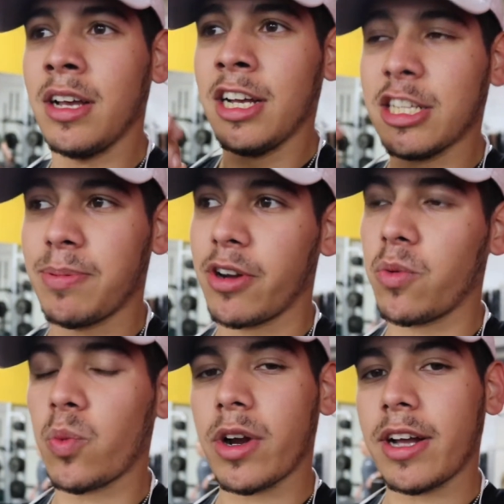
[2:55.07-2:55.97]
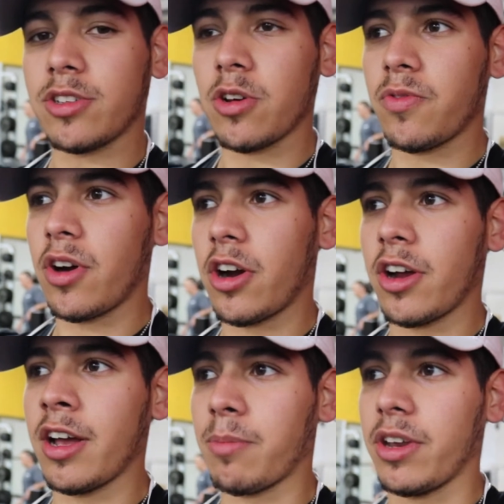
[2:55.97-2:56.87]
it's been a good workout so far.
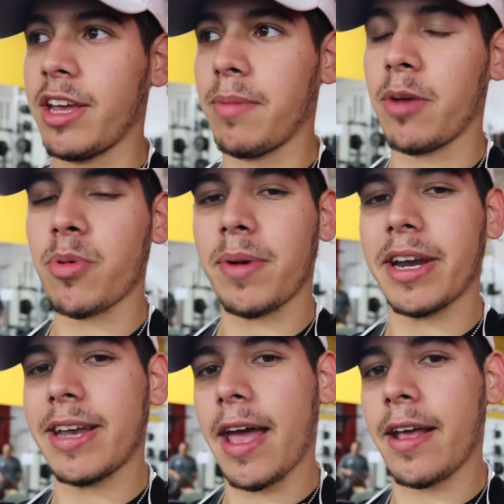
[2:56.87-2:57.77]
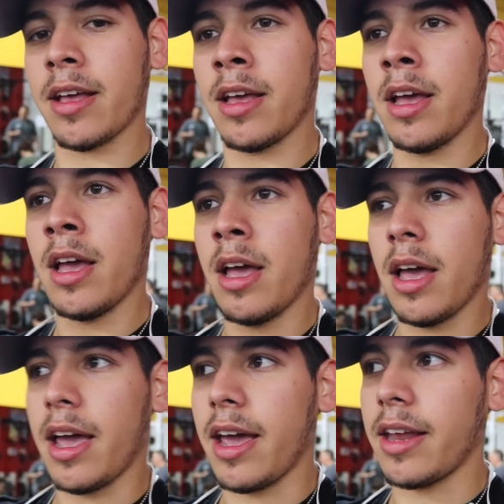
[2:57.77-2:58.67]
I'm gonna hit my upper body day,
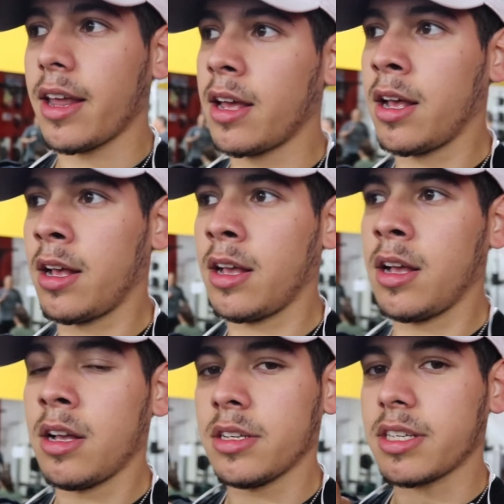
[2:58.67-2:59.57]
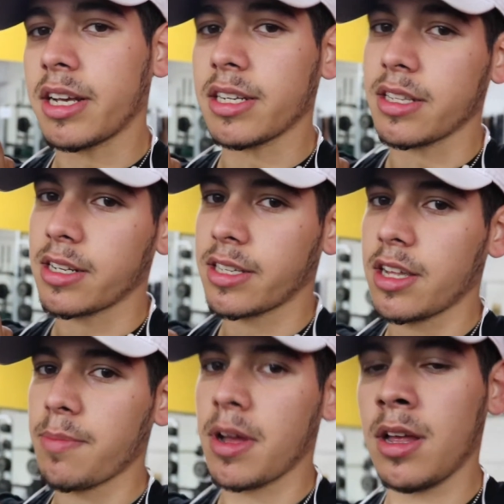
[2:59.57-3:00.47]
and see you guys in the next clip.